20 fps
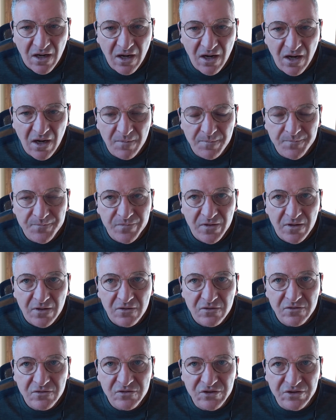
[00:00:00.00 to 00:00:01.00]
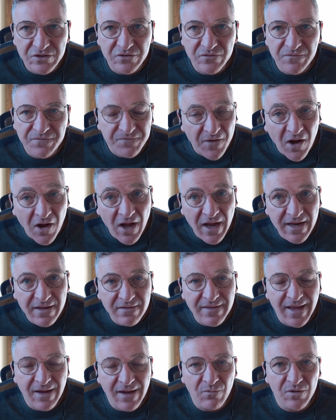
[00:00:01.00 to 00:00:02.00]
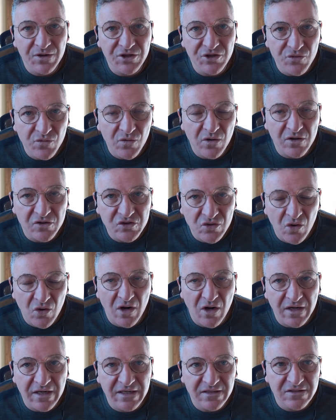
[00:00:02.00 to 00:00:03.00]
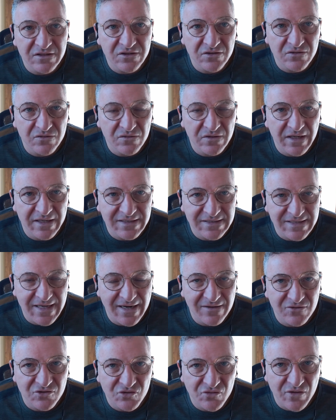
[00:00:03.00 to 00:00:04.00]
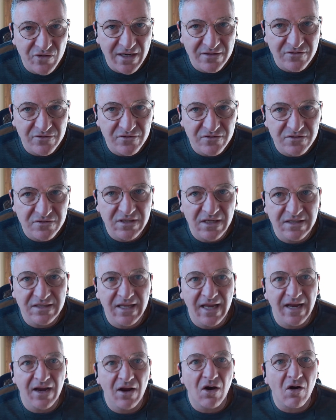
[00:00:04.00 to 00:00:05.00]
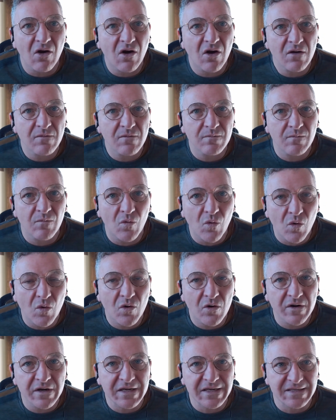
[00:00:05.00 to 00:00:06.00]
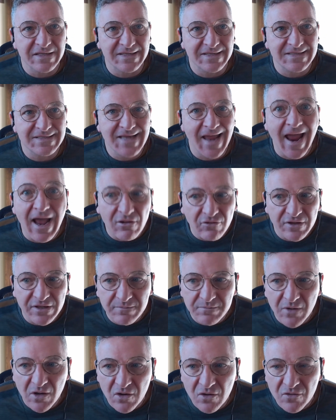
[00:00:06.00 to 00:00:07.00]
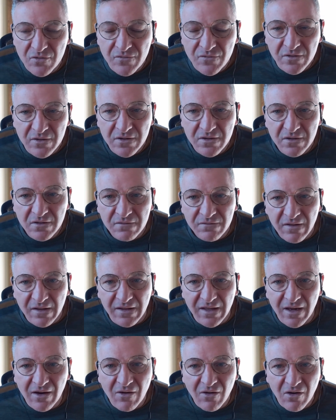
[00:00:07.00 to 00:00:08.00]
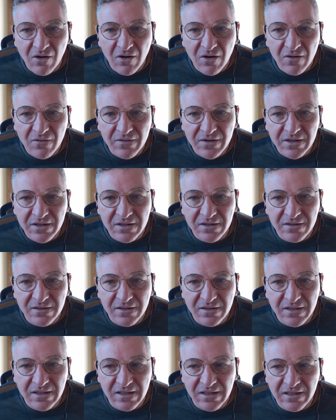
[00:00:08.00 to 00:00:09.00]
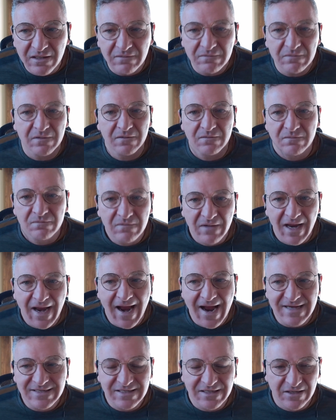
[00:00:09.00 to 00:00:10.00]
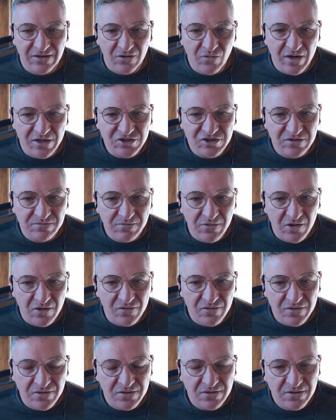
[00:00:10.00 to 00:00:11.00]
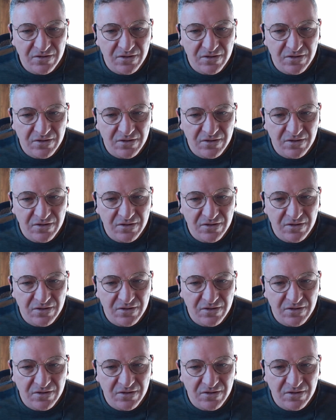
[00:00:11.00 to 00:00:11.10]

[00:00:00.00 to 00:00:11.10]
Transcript: Um, do you find that when you are talking to executive directors that they are more in the telling mode than they are in the asking question mode?